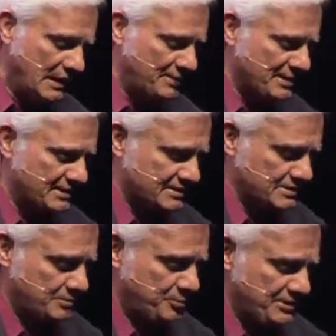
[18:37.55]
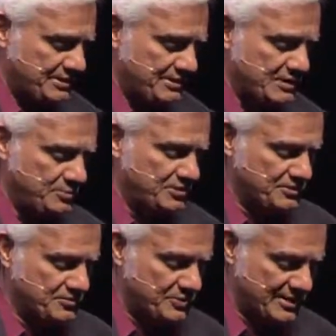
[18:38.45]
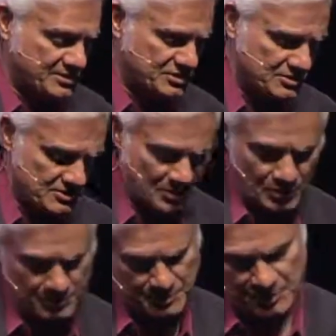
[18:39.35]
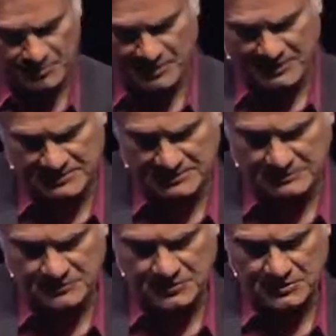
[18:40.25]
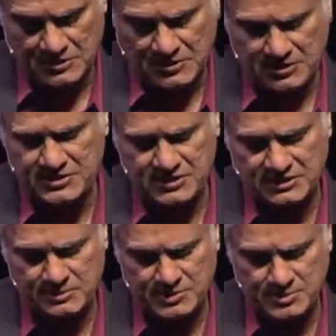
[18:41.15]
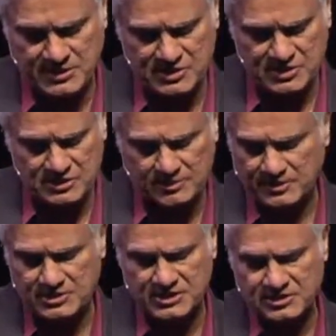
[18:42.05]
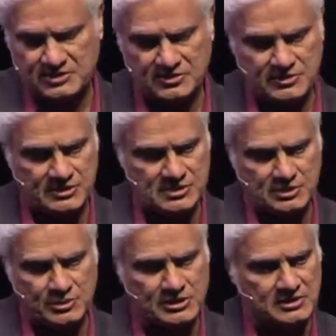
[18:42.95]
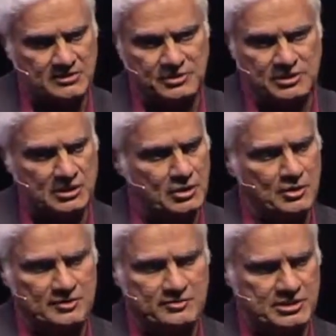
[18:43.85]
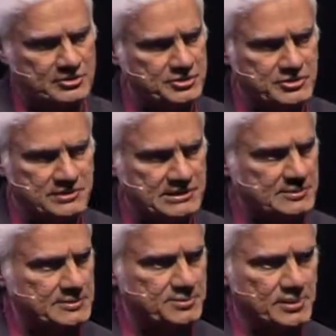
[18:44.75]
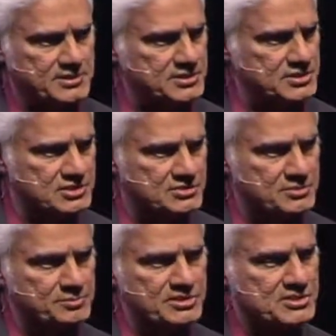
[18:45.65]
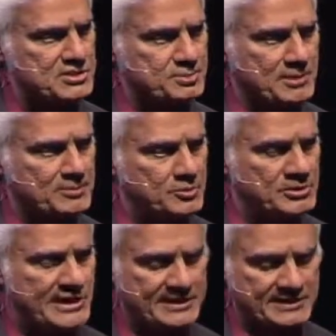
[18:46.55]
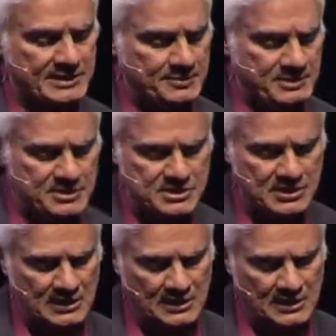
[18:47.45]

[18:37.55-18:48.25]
I make a plea in a couple of directions along with what Michael. Our team is based in about 10 countries, and we cover a lot of territory here with politicians, with business people, with academics.